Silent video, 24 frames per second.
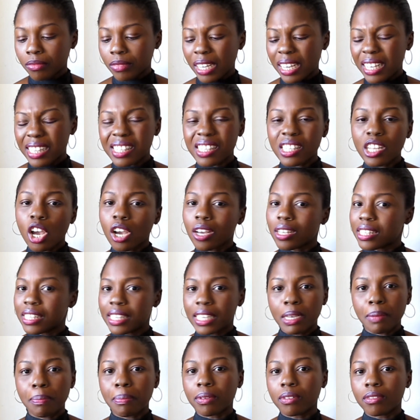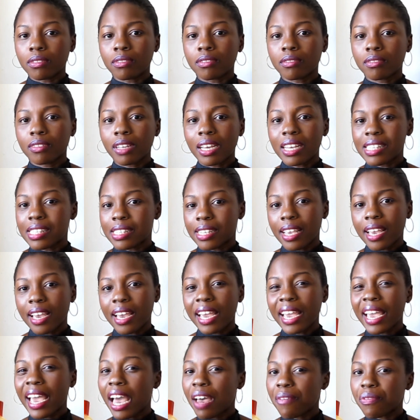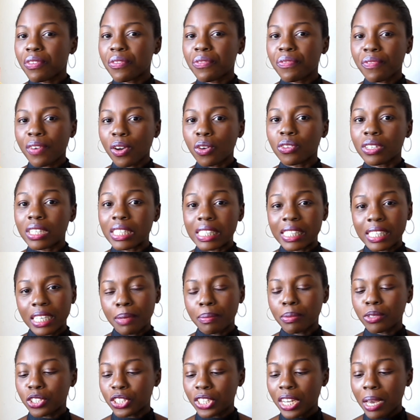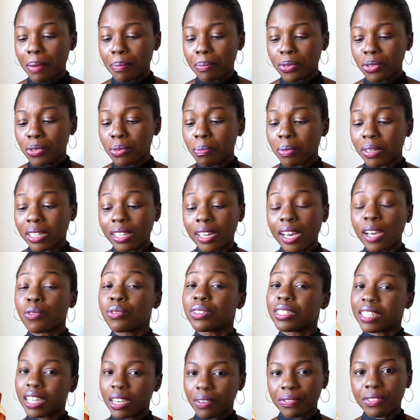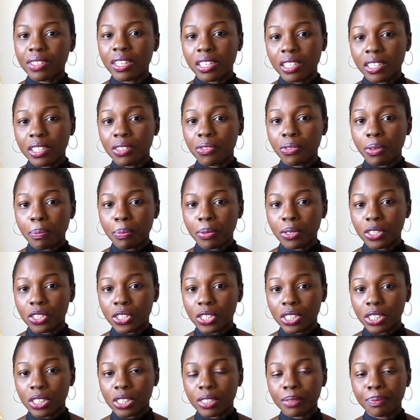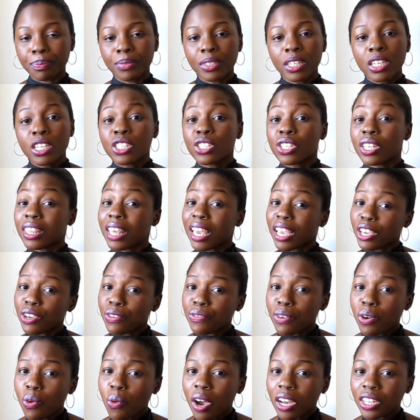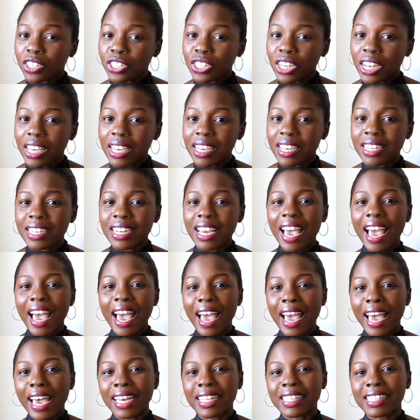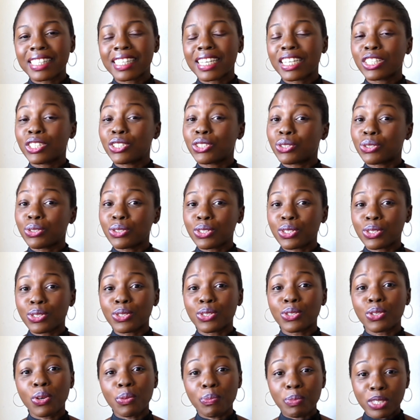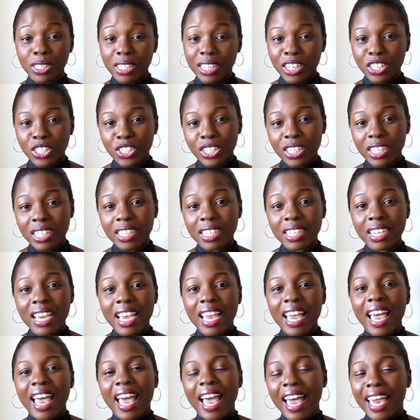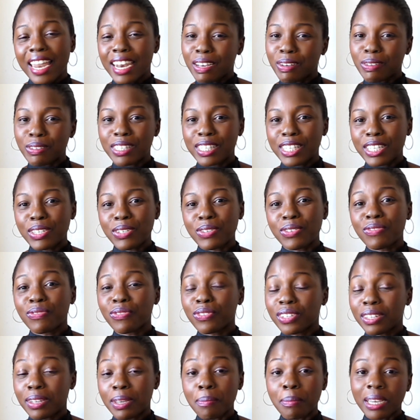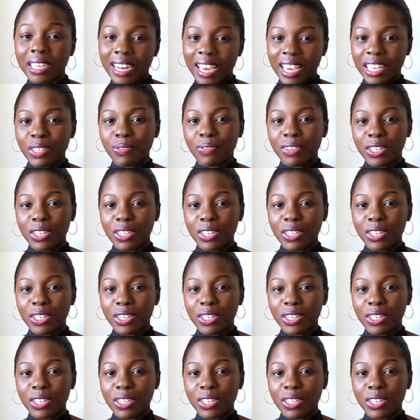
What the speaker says: it's not a staple. I'd say I haven't found a staple shampoo, but I would definitely repurchase. So thank you for watching, and stay tuned to Tom's Edition, and I'll see you in my next